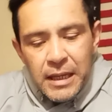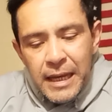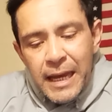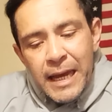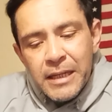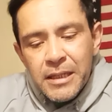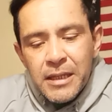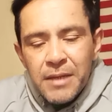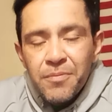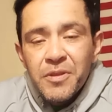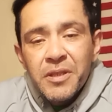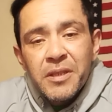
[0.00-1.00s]
and it
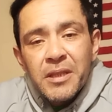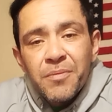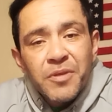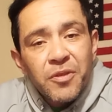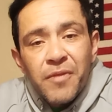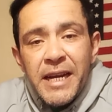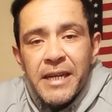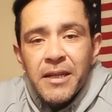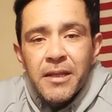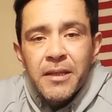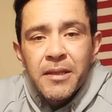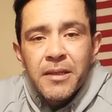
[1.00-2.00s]
was it was great
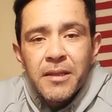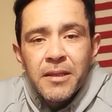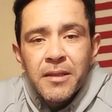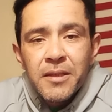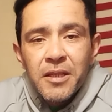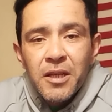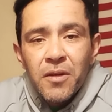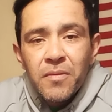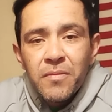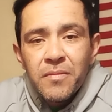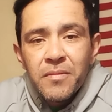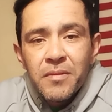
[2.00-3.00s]
you know
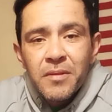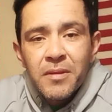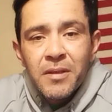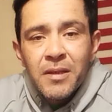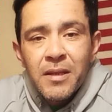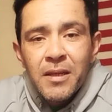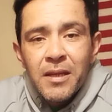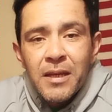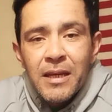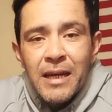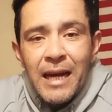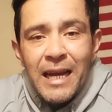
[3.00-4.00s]

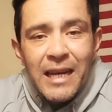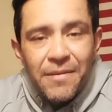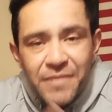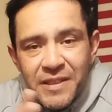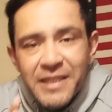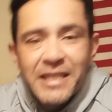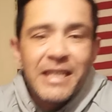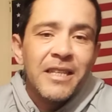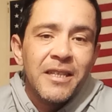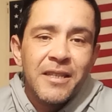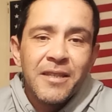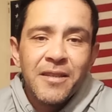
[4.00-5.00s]
i left a seed
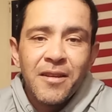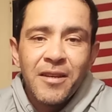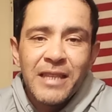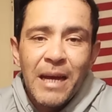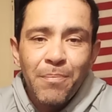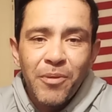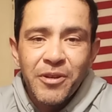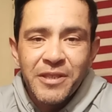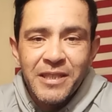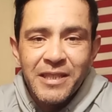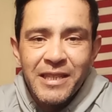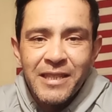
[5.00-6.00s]
on that
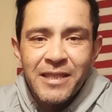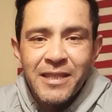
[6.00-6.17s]
person's